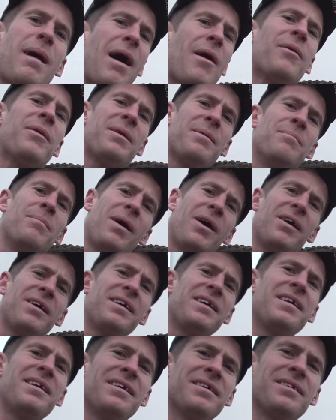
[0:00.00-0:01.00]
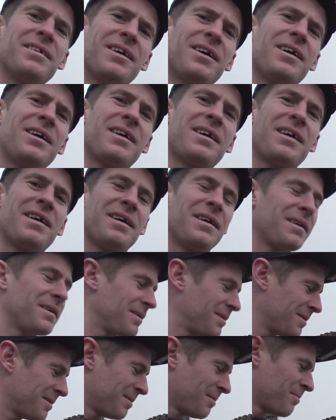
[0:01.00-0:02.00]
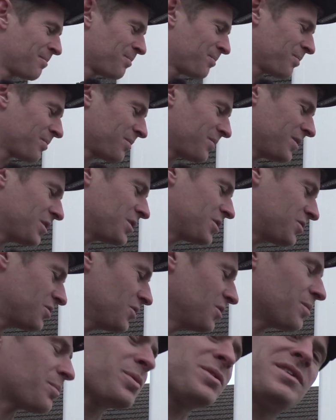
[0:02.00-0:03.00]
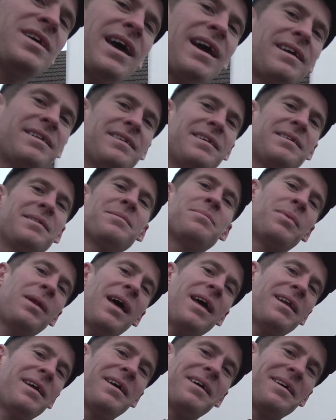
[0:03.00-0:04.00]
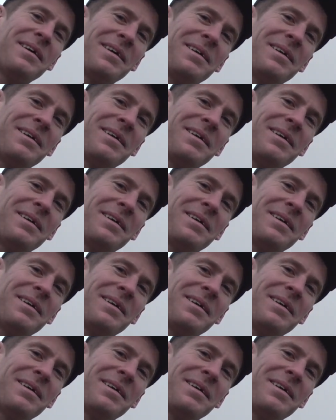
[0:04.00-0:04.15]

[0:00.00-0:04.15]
mountain bikey, and like you're sort of protecting the planet